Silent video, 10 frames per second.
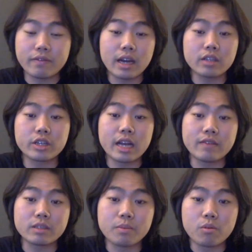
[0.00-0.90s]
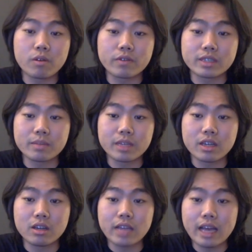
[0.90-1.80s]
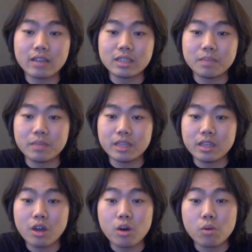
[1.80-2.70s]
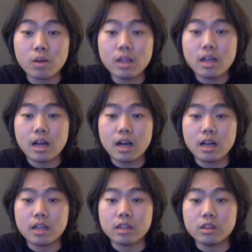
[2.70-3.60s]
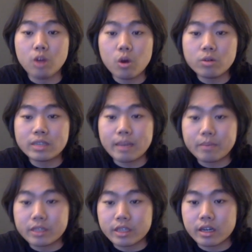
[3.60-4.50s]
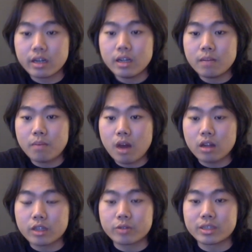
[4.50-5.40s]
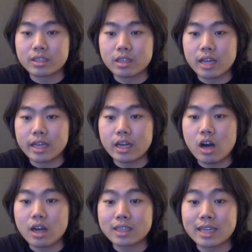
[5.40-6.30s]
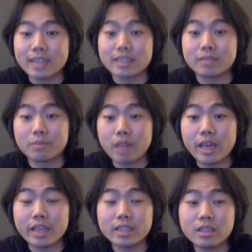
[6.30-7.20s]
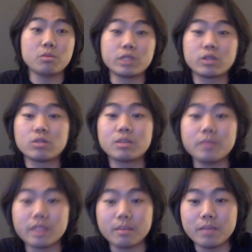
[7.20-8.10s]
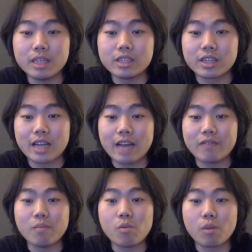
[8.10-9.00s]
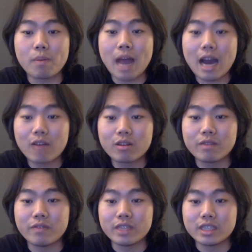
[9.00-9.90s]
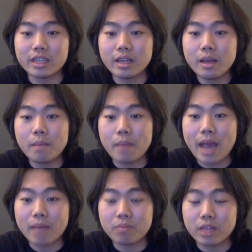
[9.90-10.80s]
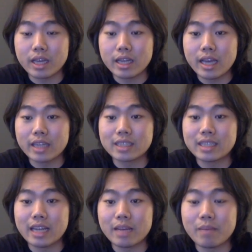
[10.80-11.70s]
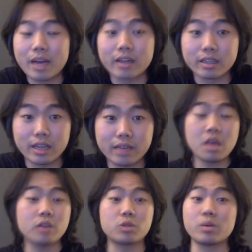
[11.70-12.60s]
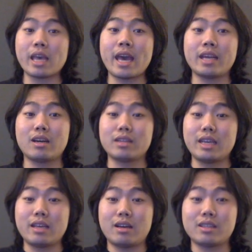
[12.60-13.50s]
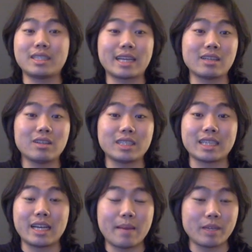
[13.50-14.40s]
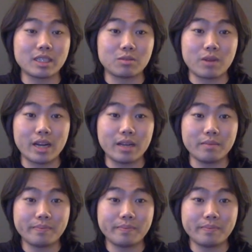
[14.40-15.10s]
And finally, you're going to have support for something called LTPO, low temperature polycrystalline oxide displays, which ultimately means you're going to have a more power efficient backplane and extending battery life. So again, on the technology side, MX is ready.